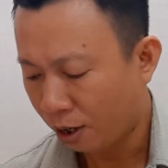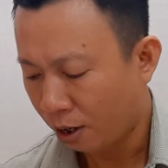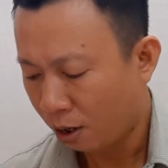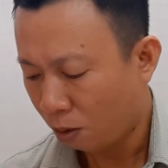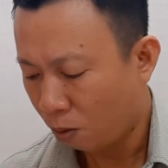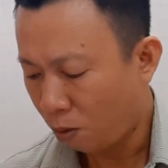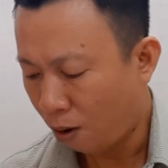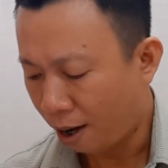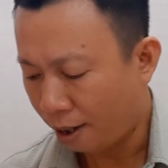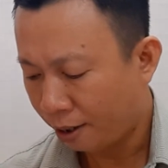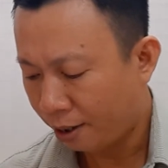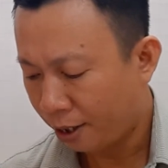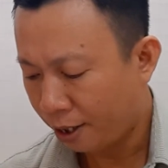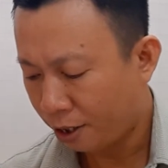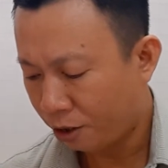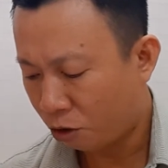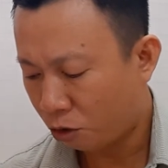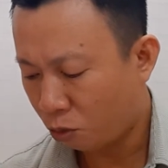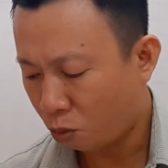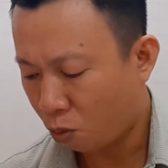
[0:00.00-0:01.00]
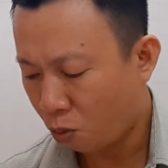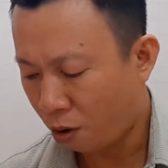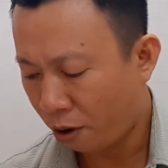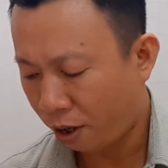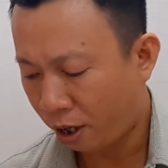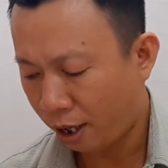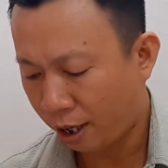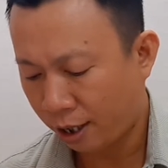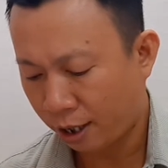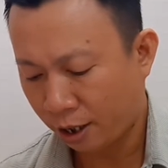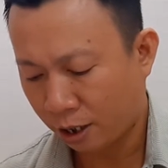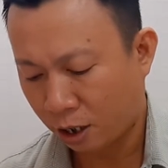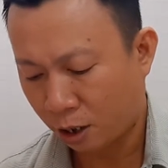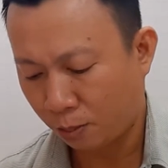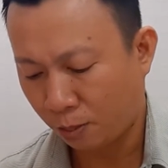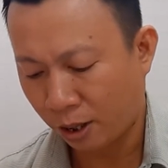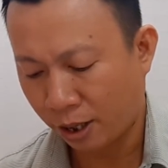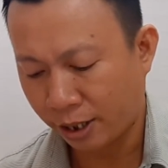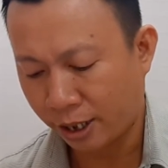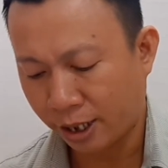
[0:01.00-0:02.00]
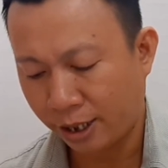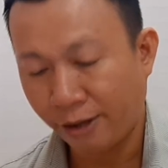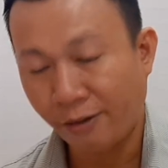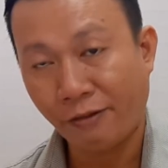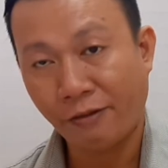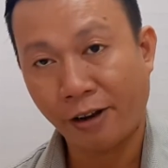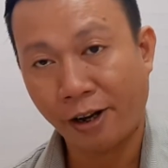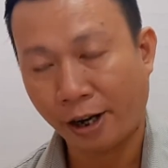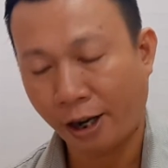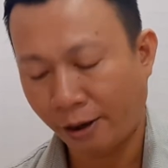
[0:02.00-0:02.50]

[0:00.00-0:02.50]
One needs to work in a specific